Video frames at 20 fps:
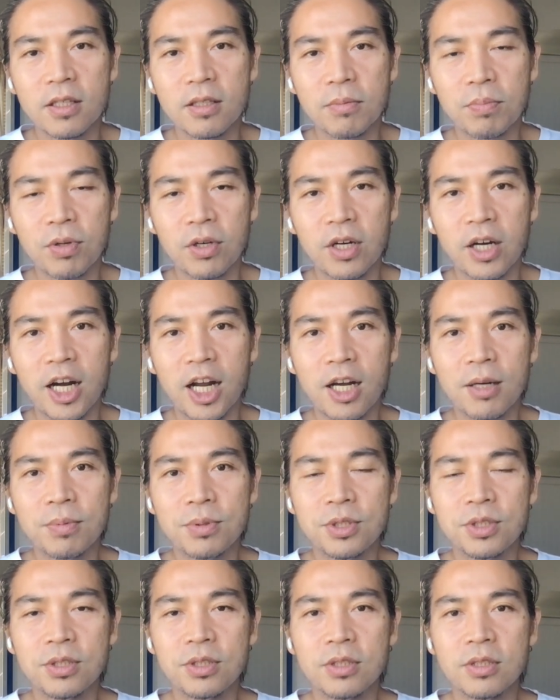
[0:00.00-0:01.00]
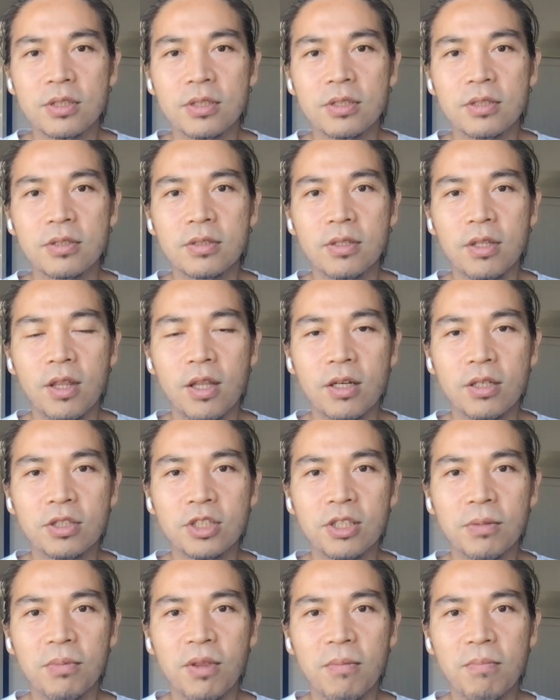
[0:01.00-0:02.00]
Perhaps there's
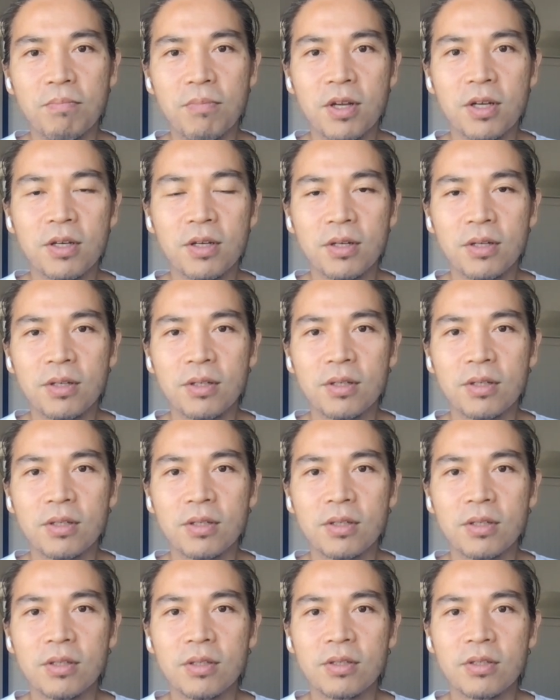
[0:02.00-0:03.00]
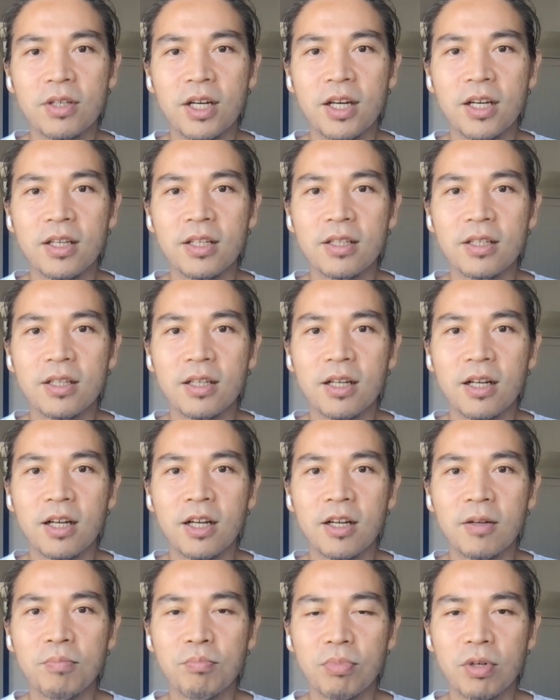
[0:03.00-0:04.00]
something bigger, right?
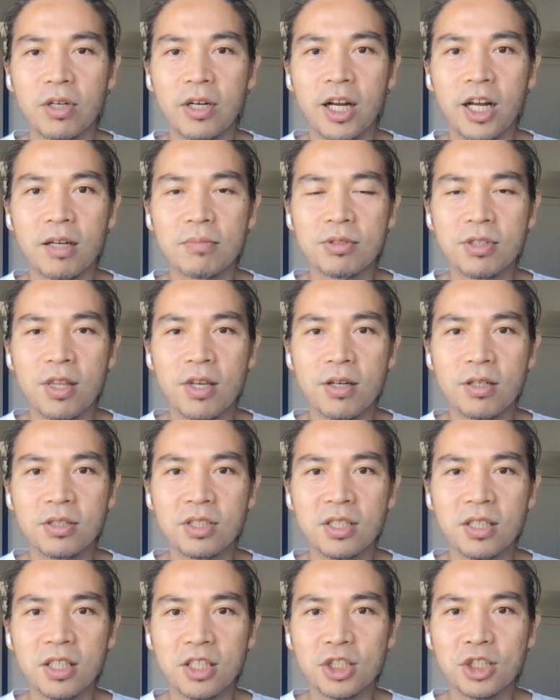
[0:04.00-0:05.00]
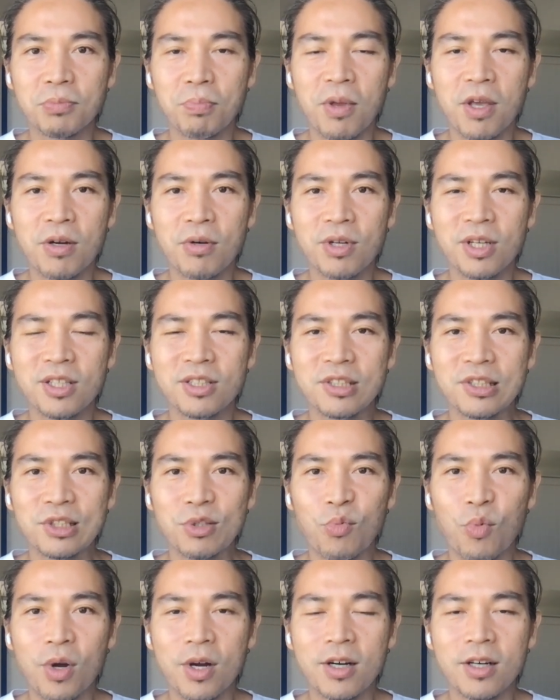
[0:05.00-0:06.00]
Perhaps there's an experience
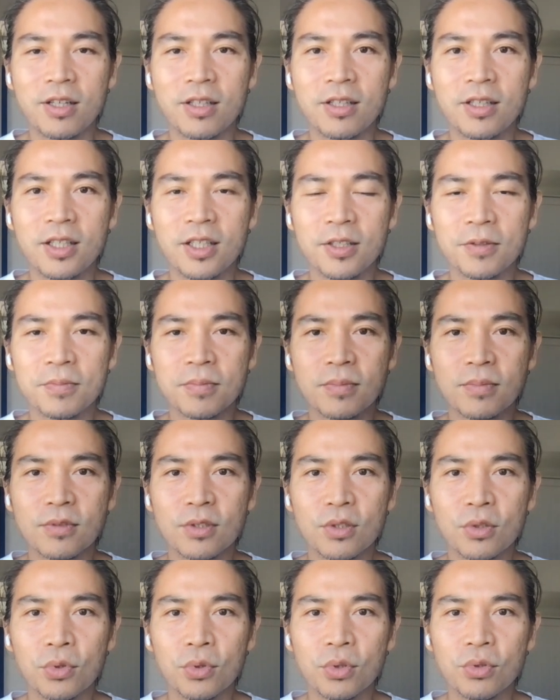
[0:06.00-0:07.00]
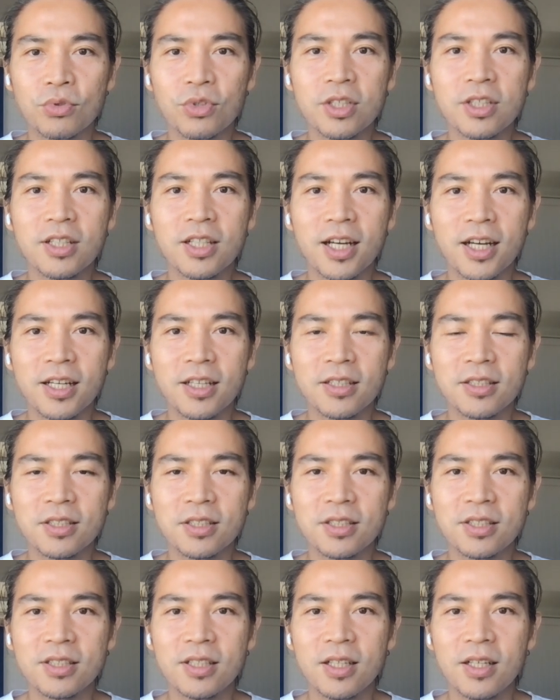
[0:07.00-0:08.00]
where you'll
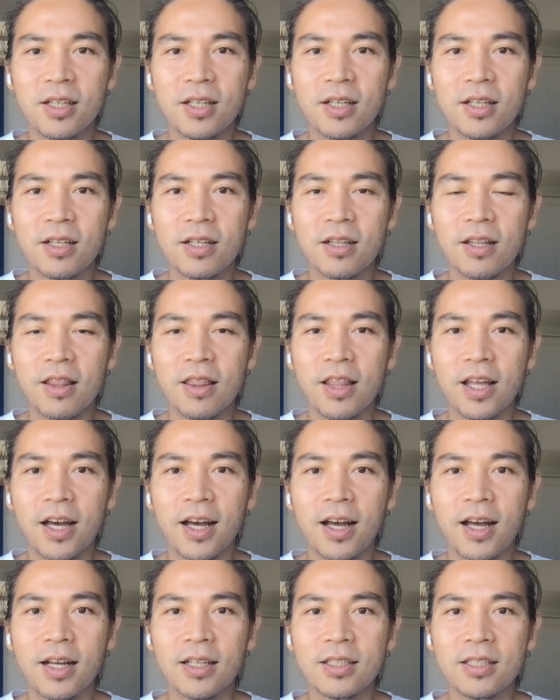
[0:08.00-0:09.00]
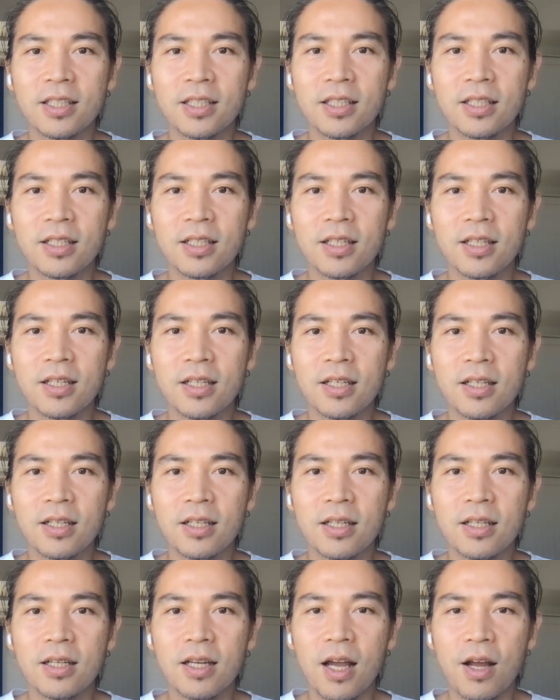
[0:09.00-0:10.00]
realize that
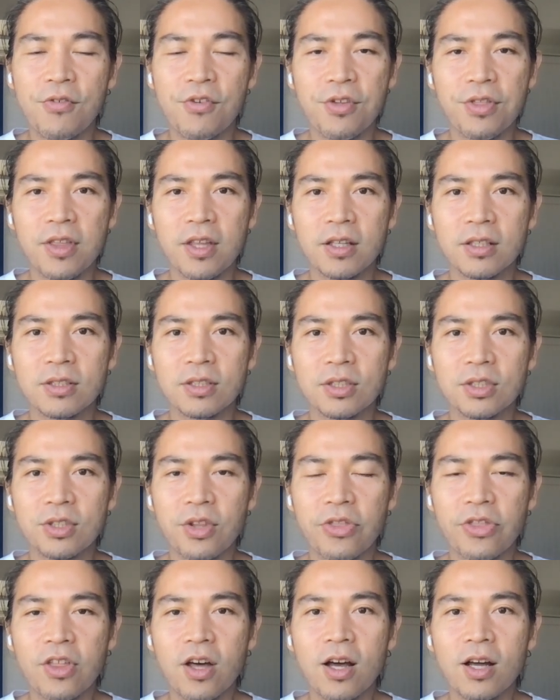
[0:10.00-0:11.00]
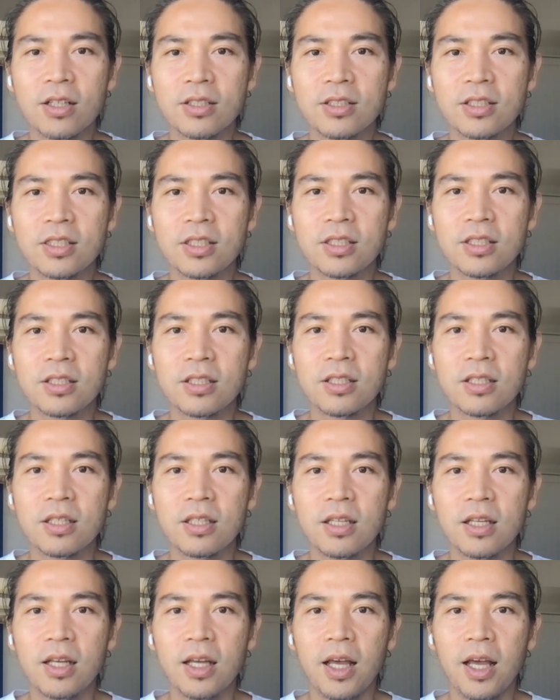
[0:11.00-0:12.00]
everything are just thoughts,
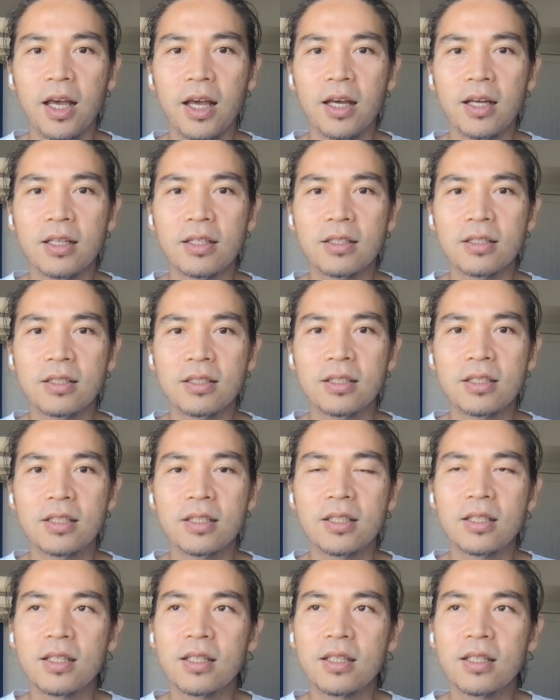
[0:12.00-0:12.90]
and